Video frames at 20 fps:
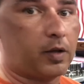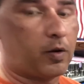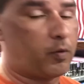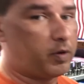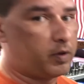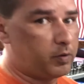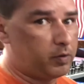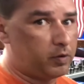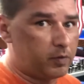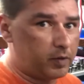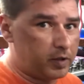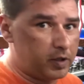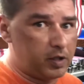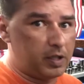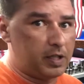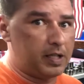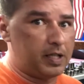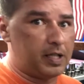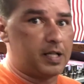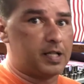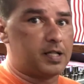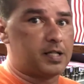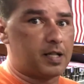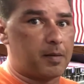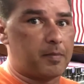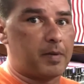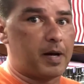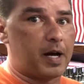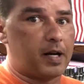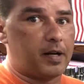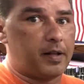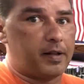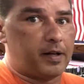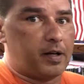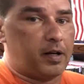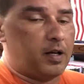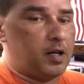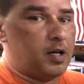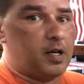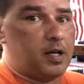know, when you need to get something out of
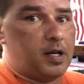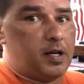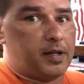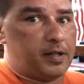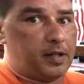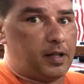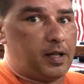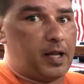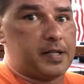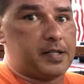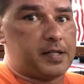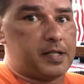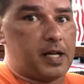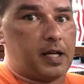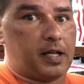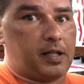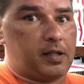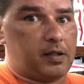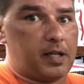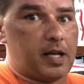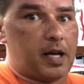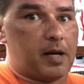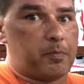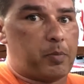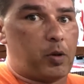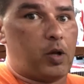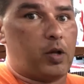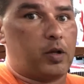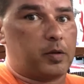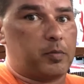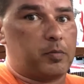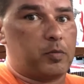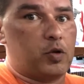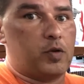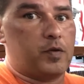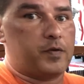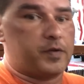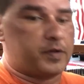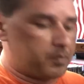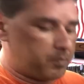there, the less that puller
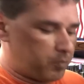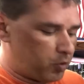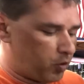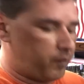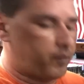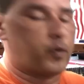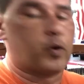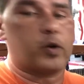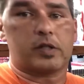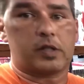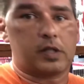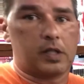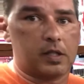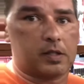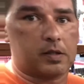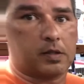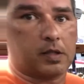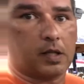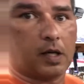moves, the more force gets